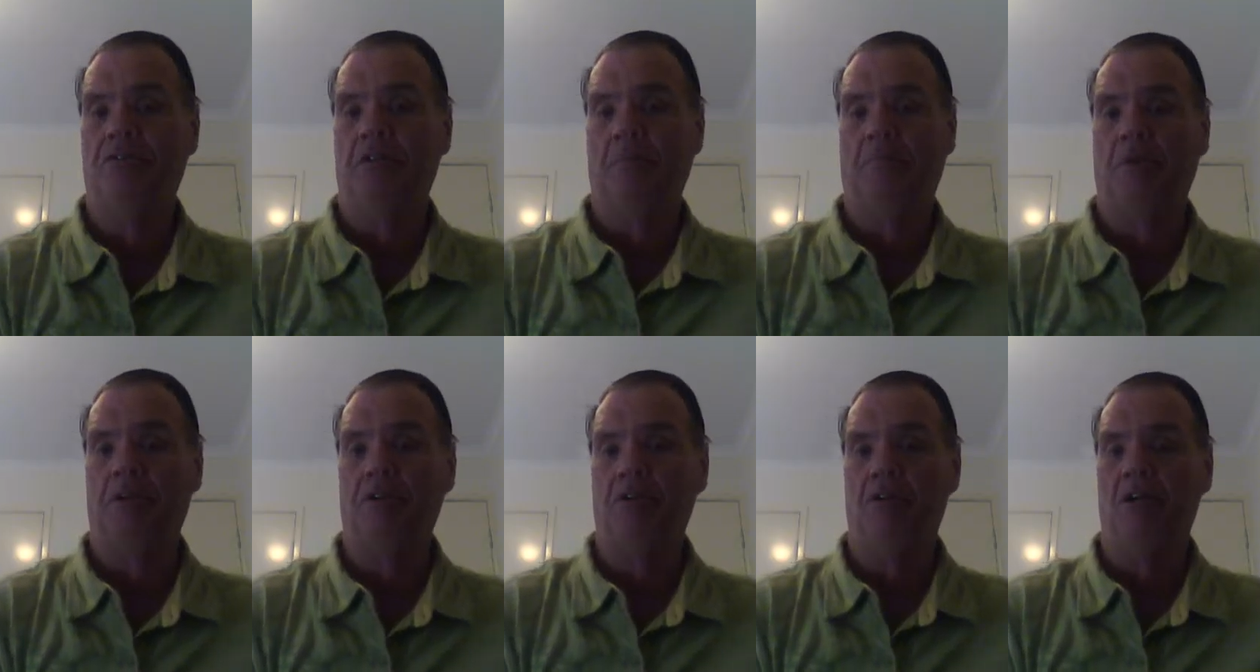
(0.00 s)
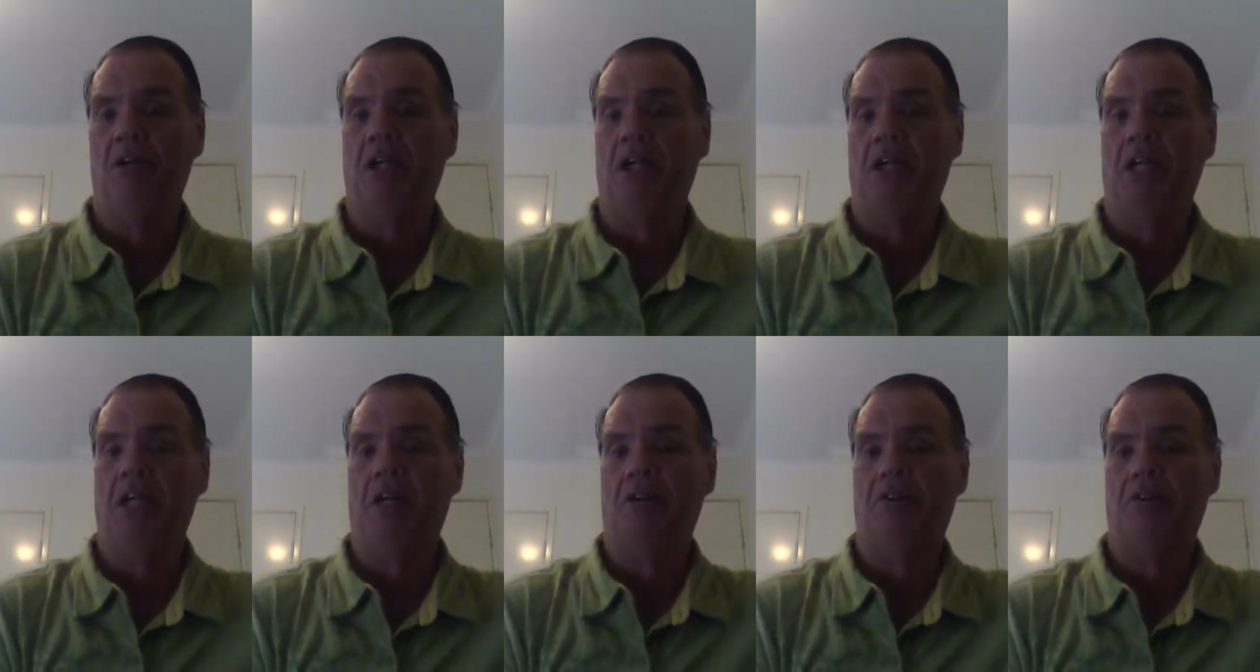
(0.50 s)
simply
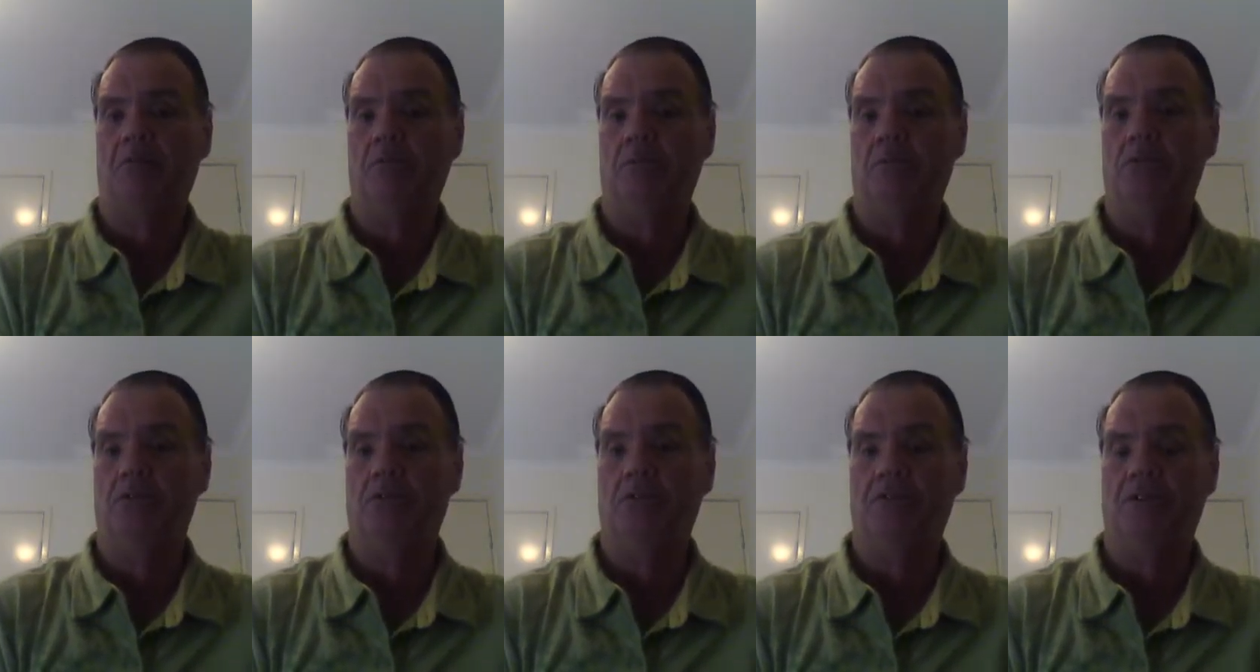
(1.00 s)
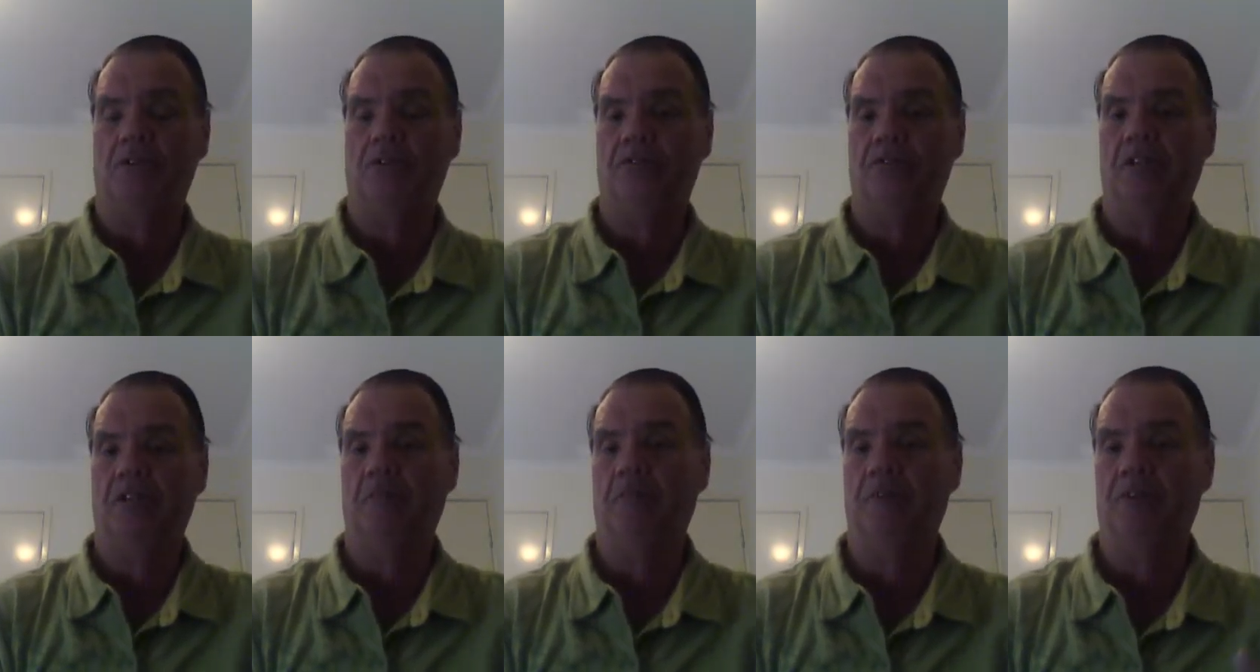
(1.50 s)
knocking out the walls on
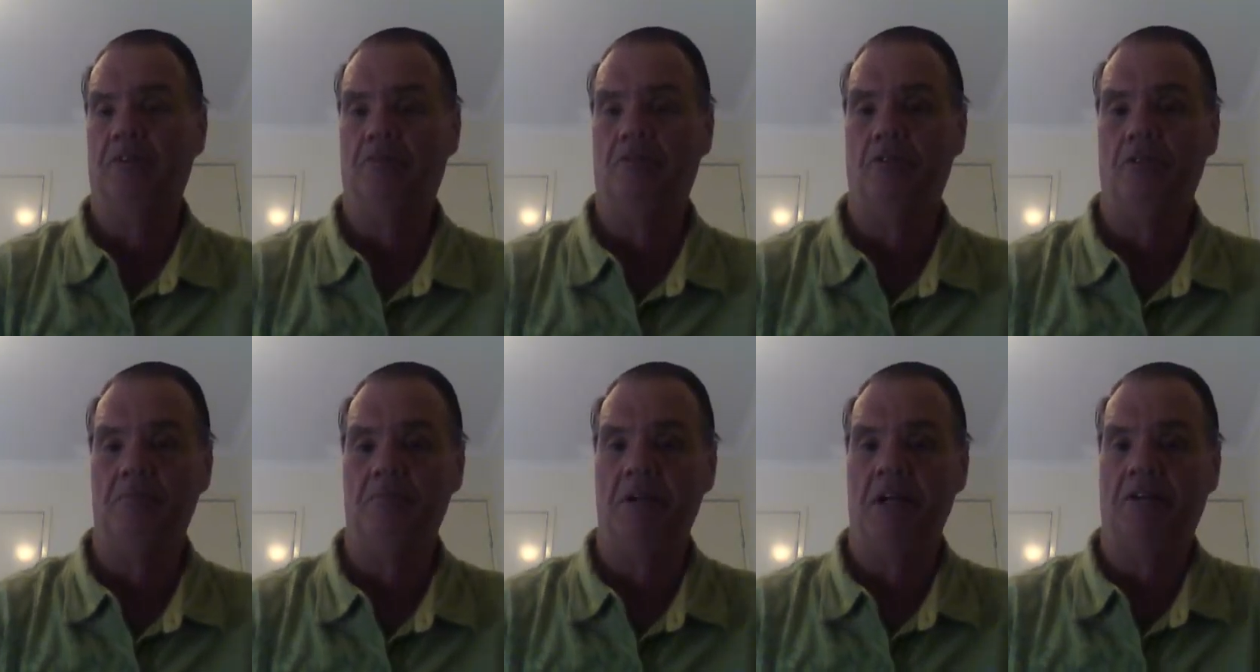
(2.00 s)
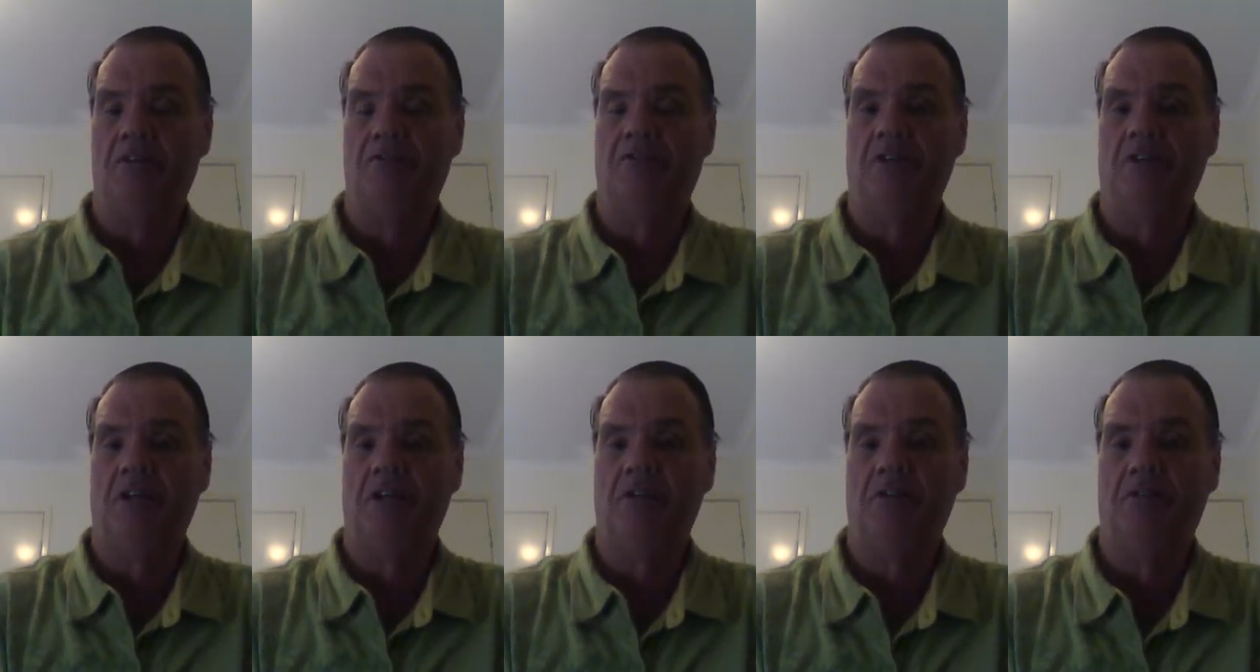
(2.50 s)
some of the roomettes
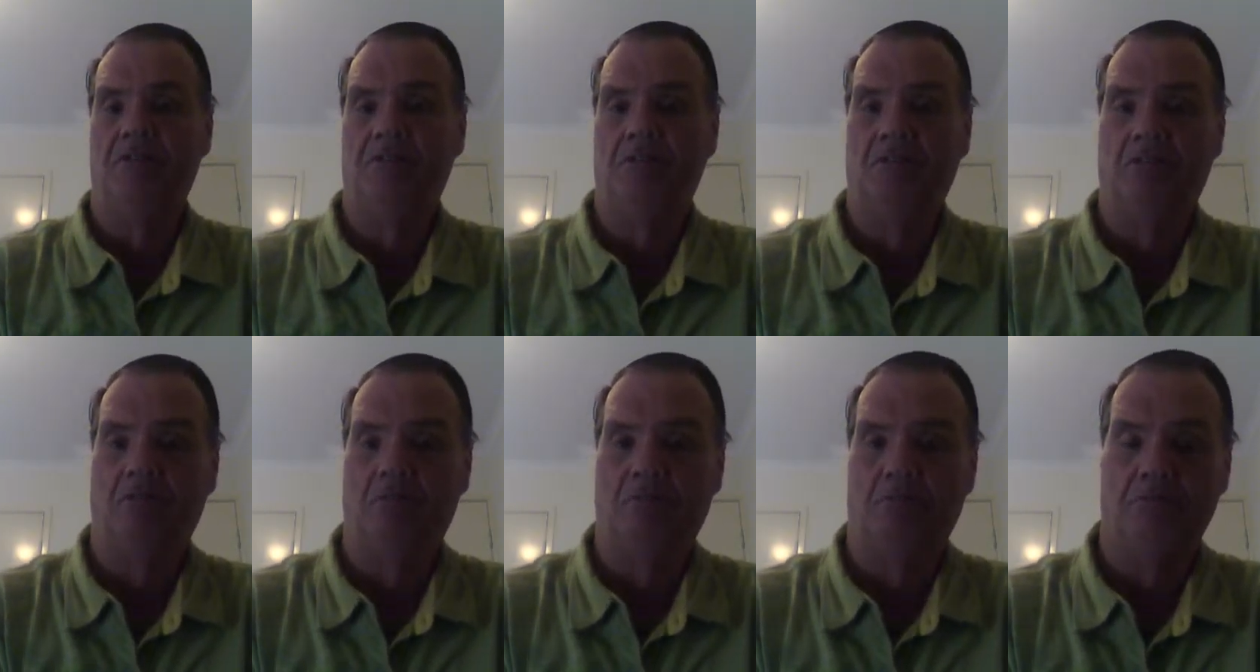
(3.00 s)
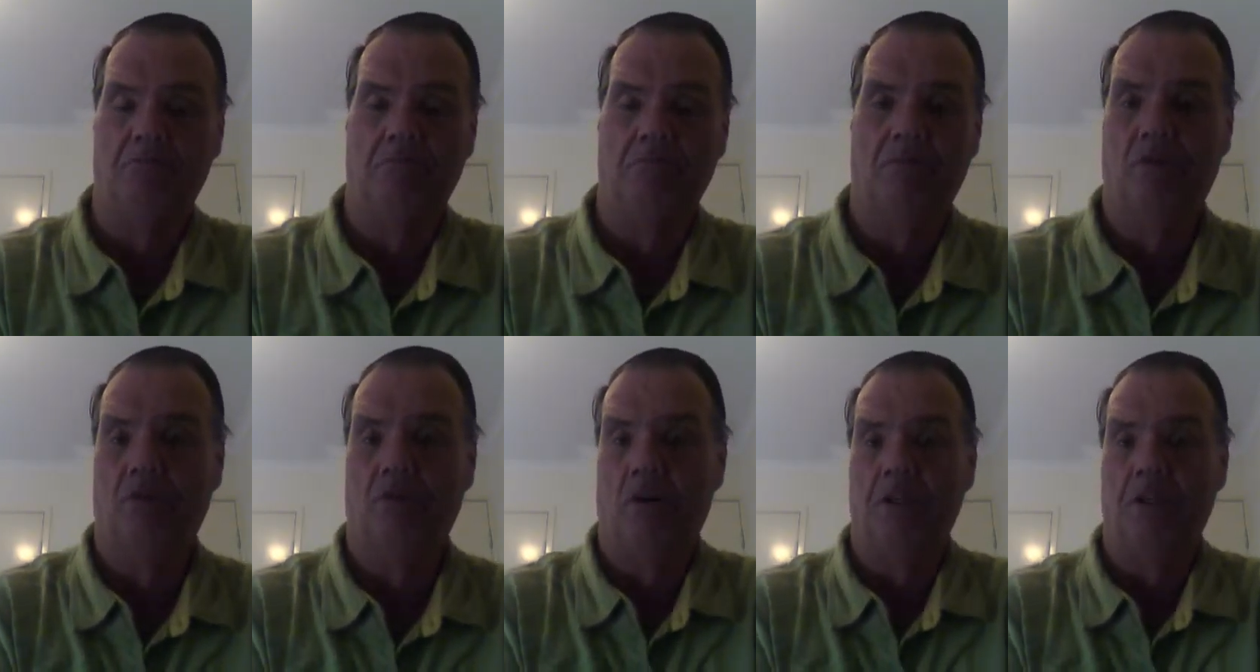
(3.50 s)
and
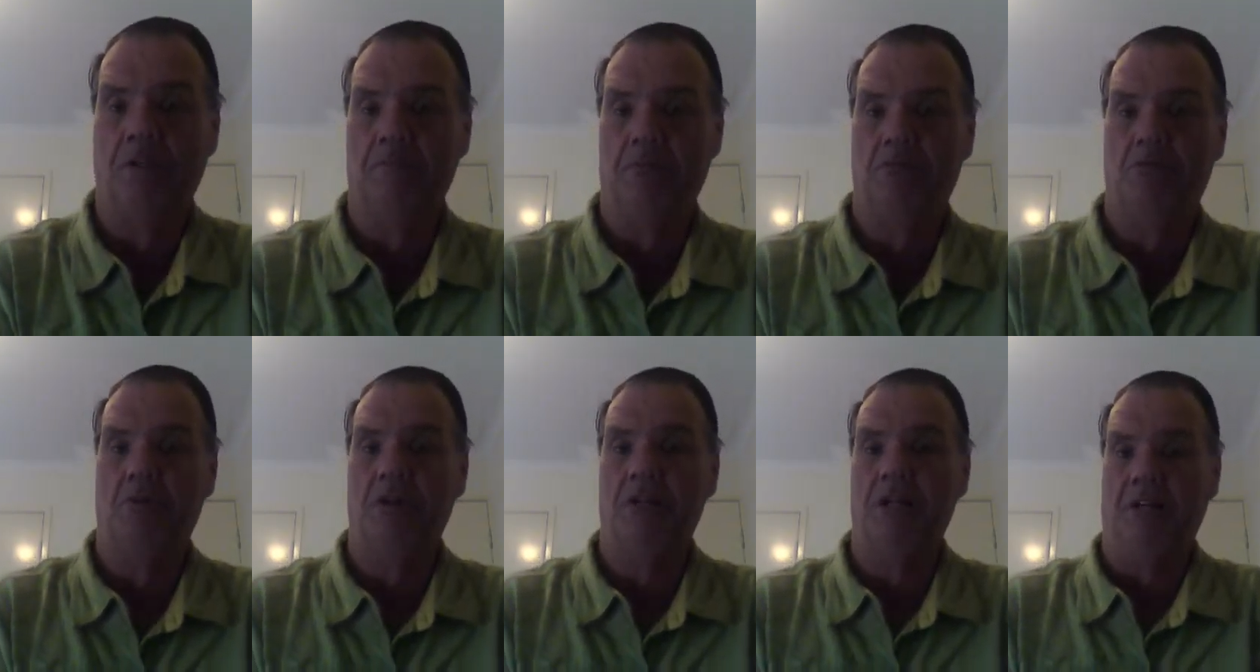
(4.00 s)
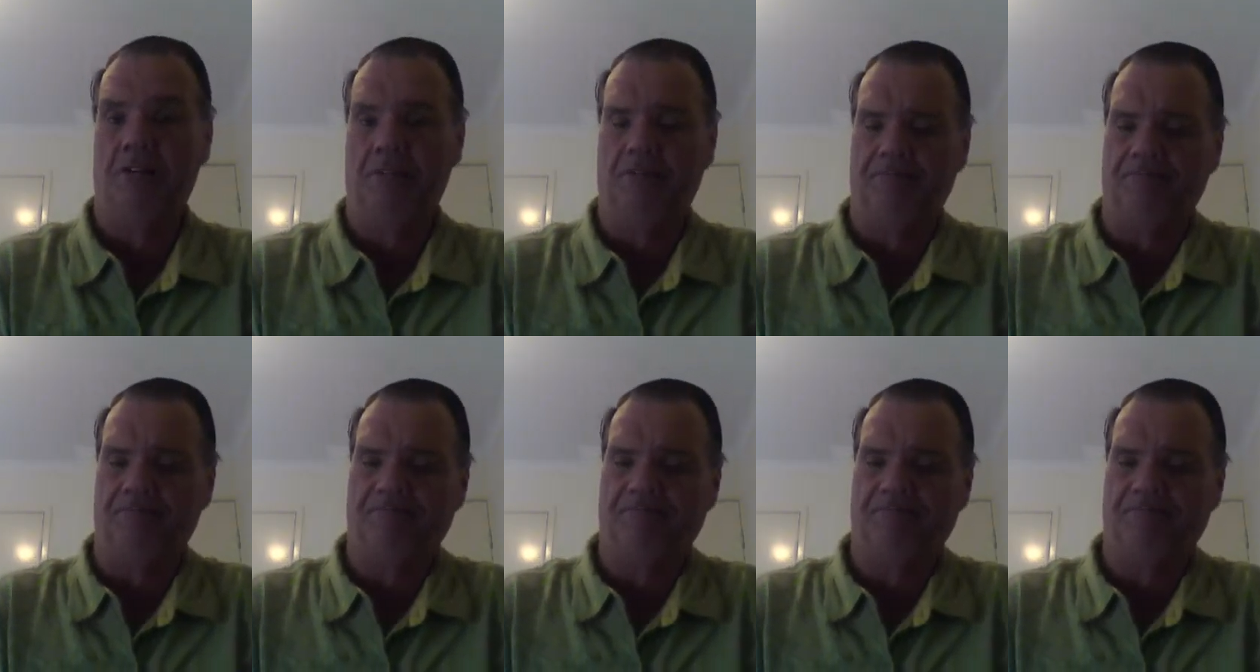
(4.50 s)
calling them a twinette.